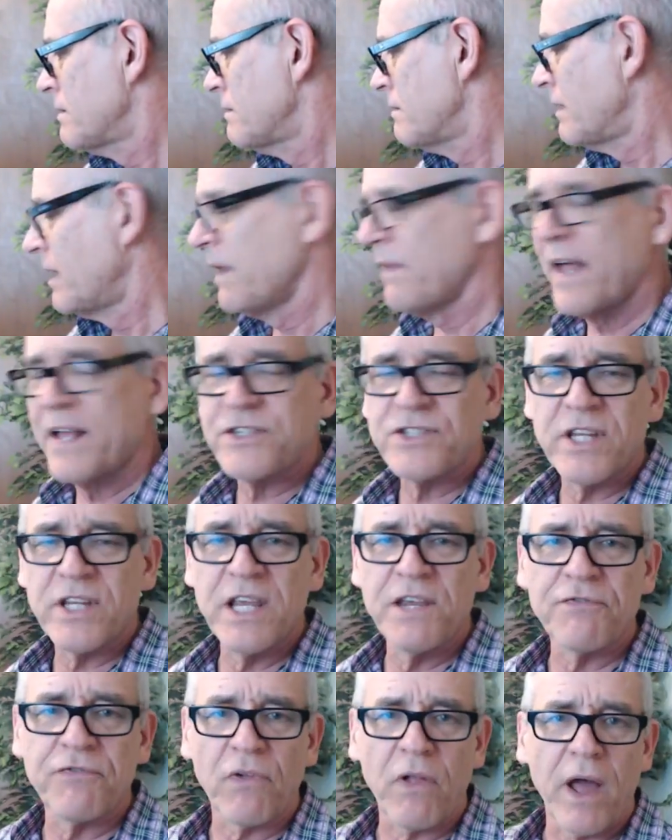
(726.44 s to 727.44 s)
Well, that's
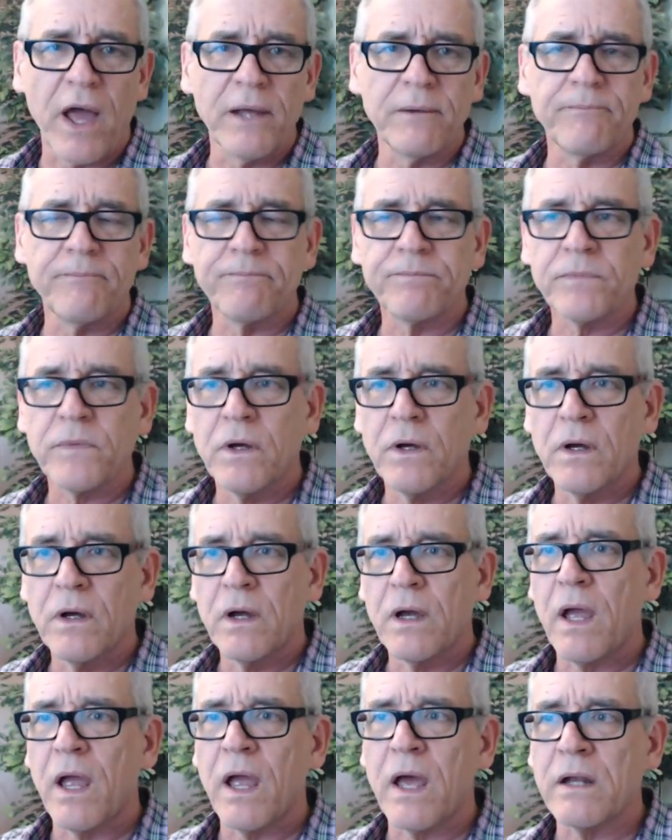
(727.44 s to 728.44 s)
E flat,
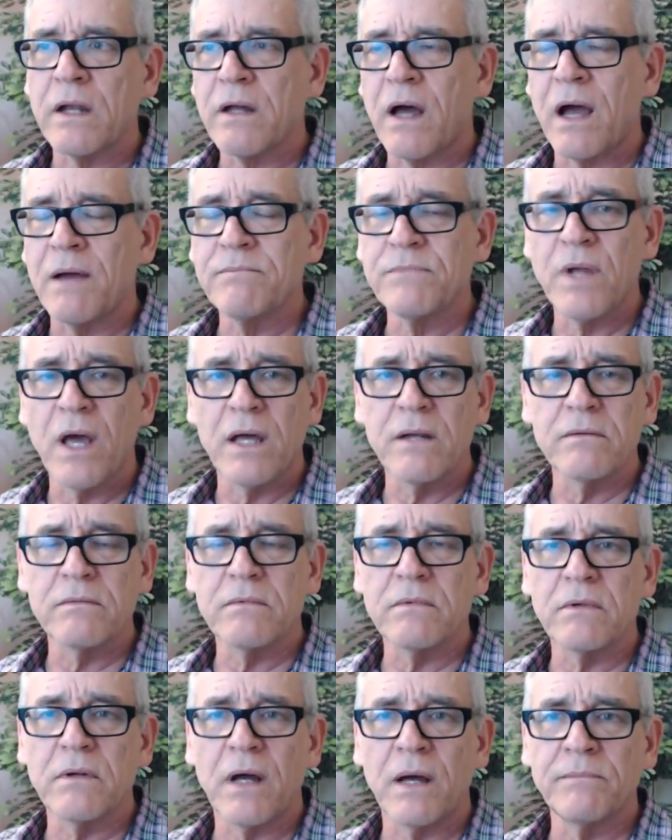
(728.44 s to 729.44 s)
and I'm not
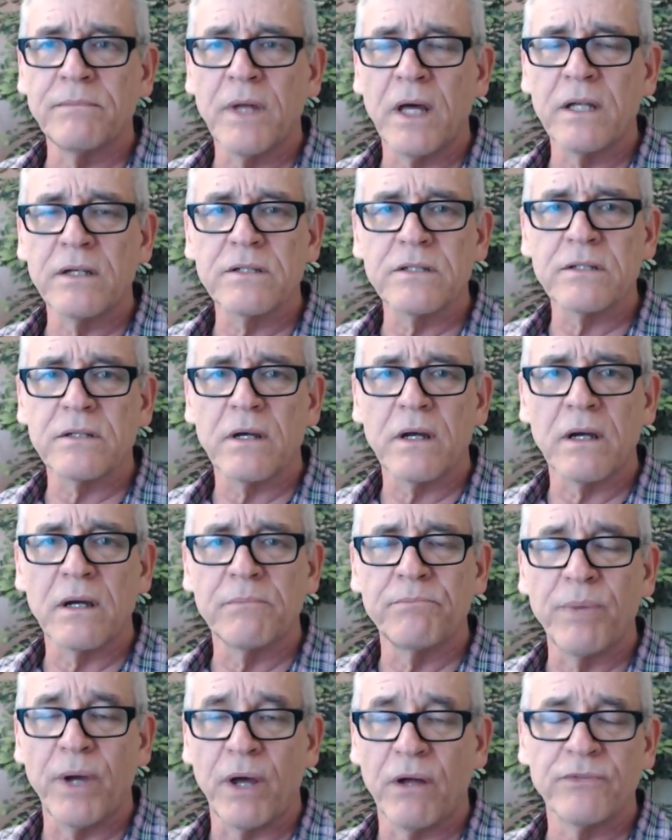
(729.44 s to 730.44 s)
I'm not uh,
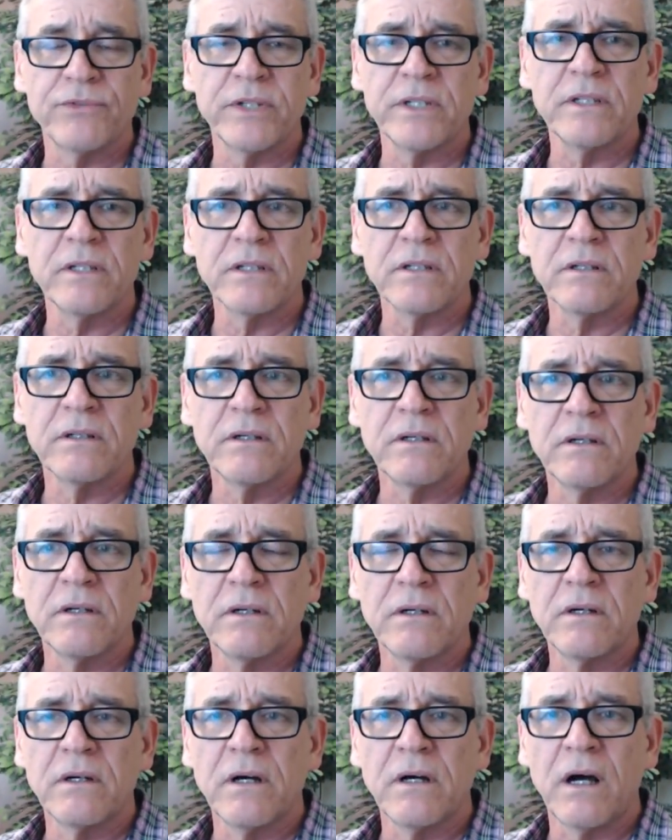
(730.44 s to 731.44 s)
belting,
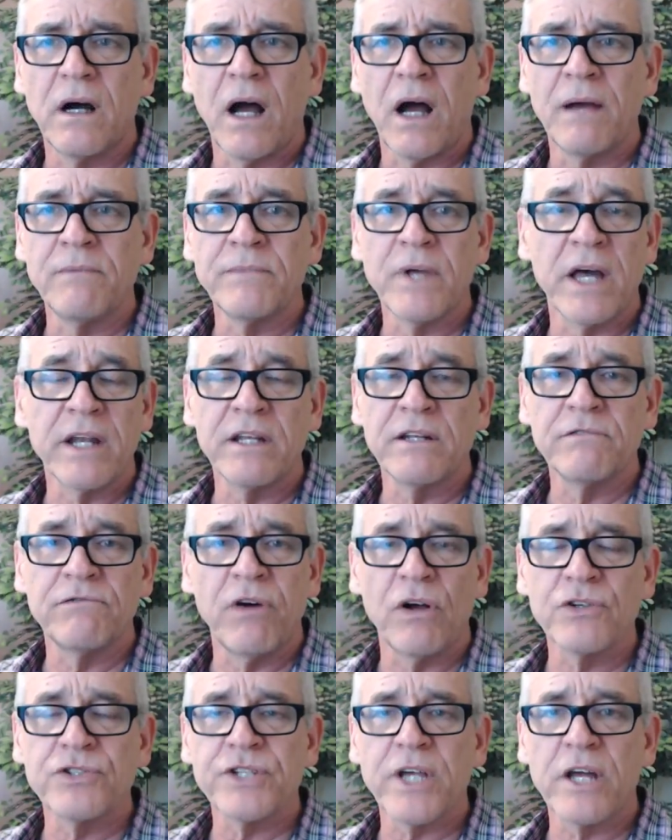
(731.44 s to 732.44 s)
I'm not in
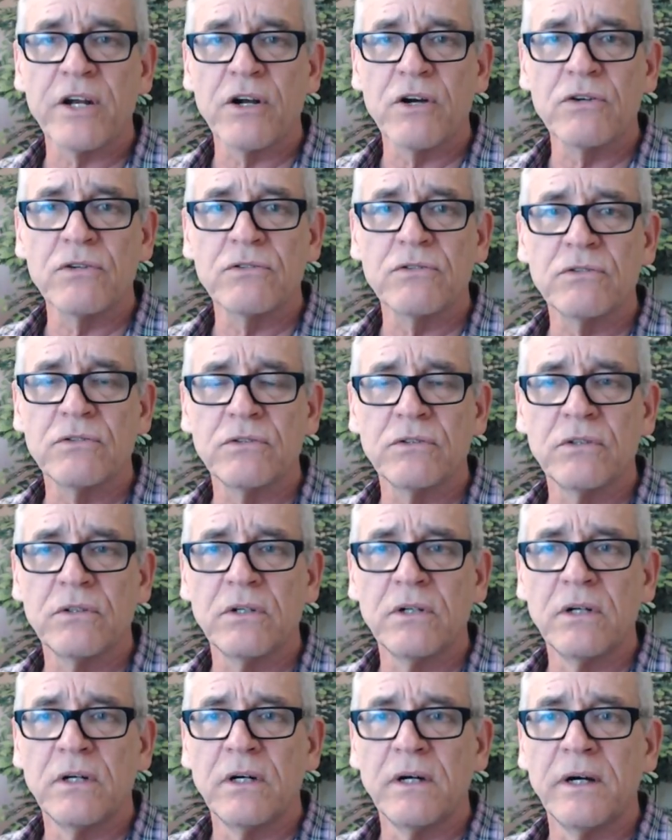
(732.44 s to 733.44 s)
falsetto.
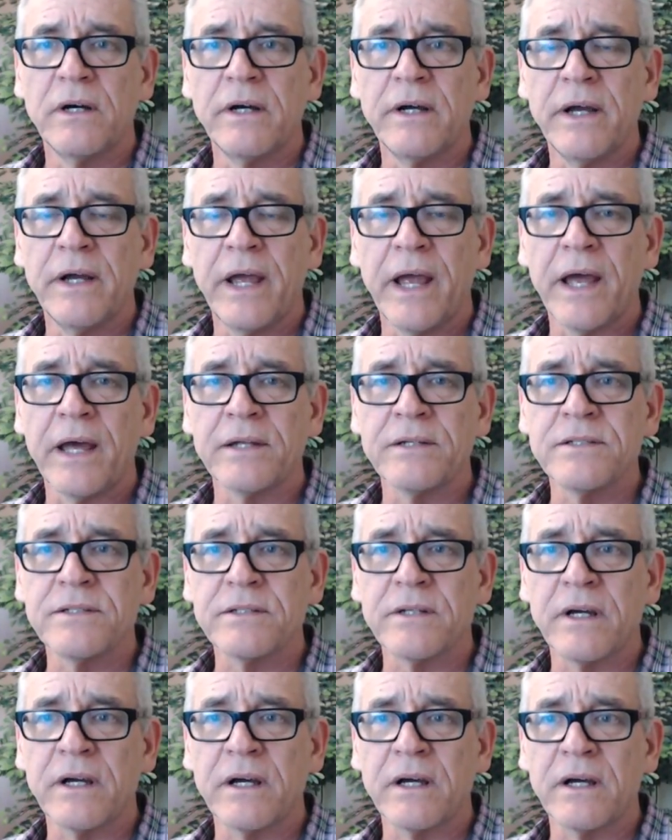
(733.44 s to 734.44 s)
And,
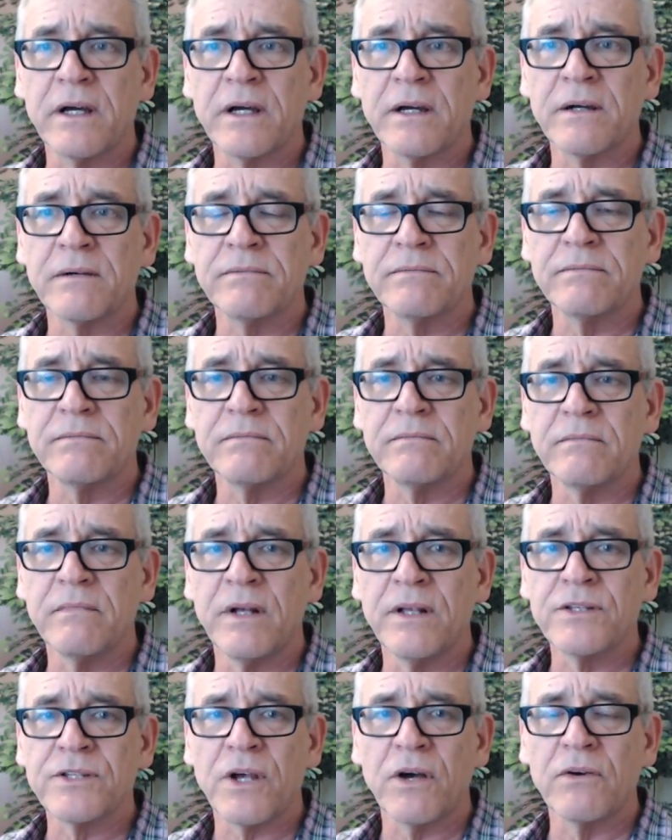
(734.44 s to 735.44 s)
uh,
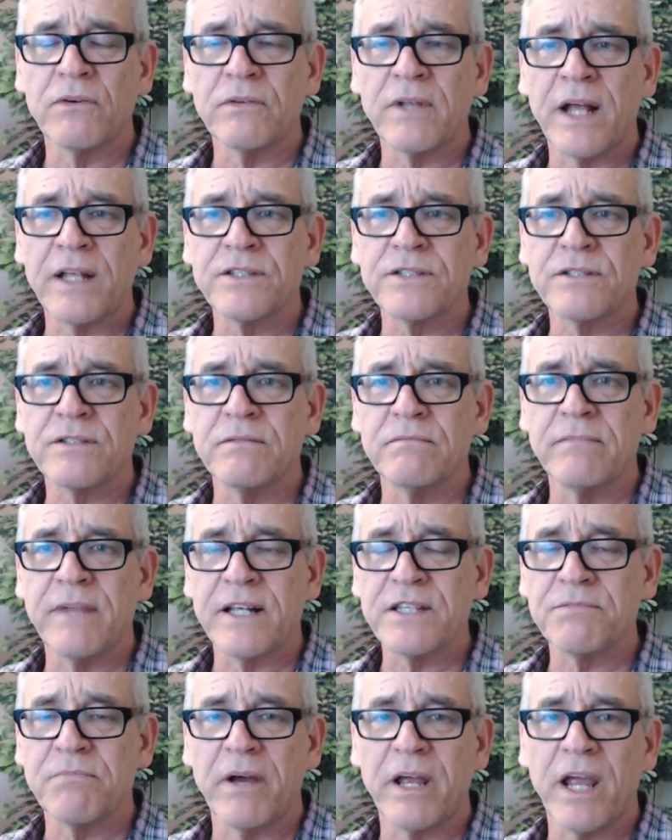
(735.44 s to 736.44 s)
and so that's,
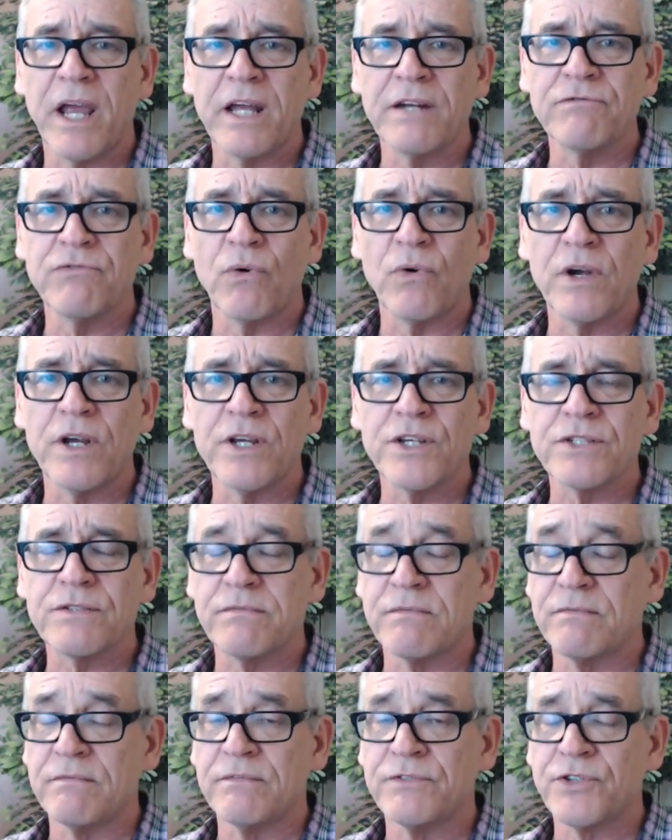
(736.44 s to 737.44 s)
that's my head voice,
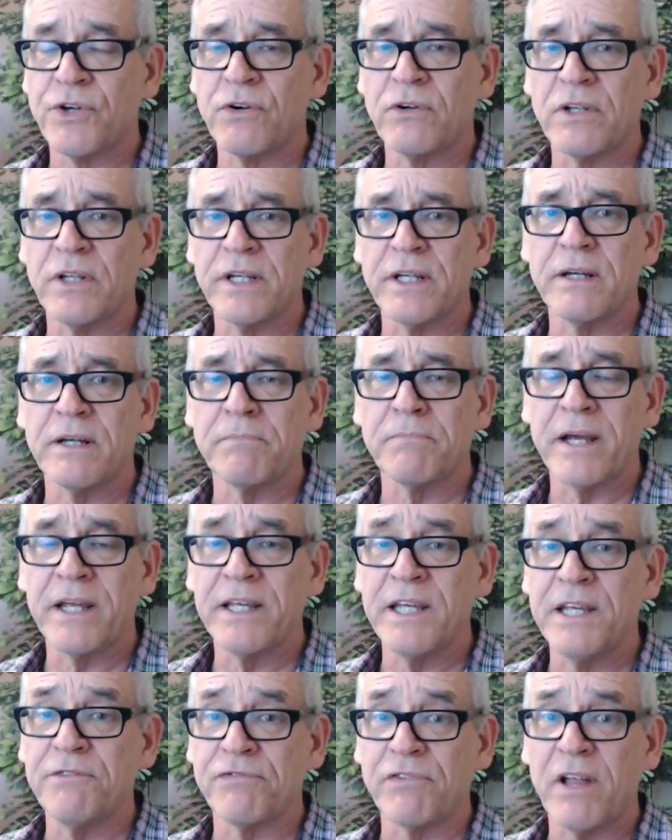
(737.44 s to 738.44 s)
certainly by
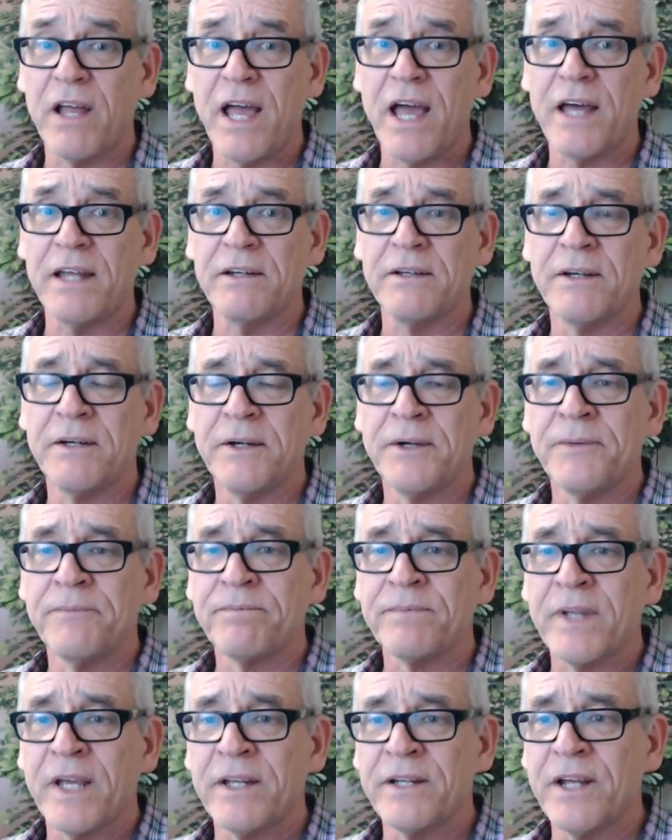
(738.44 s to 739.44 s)
E flat.
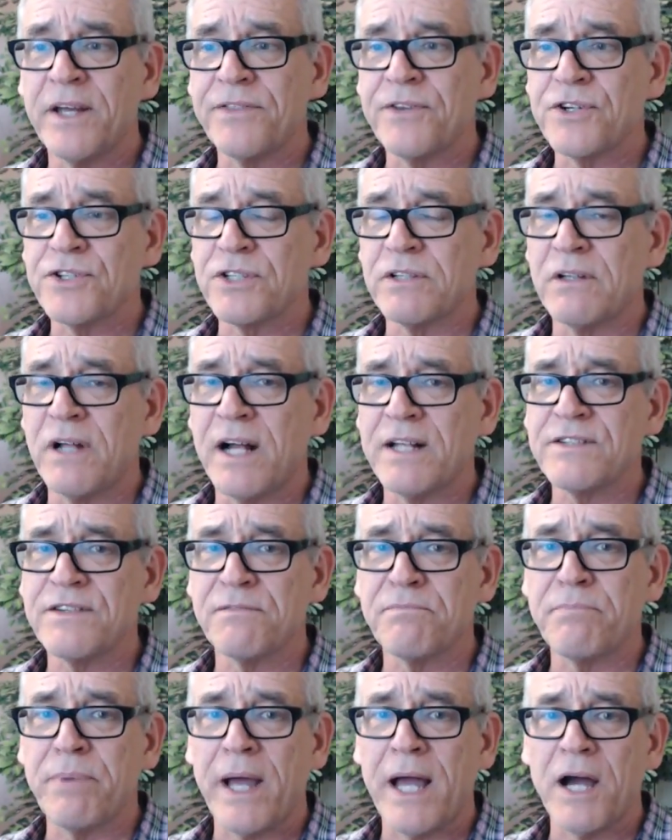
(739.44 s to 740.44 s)
And yet there's lots
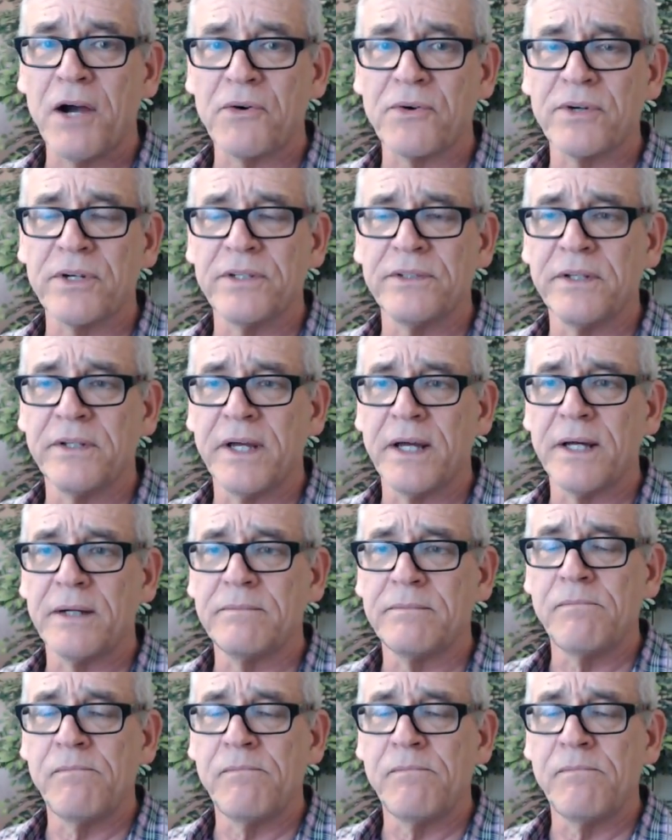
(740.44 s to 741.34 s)
of power in that.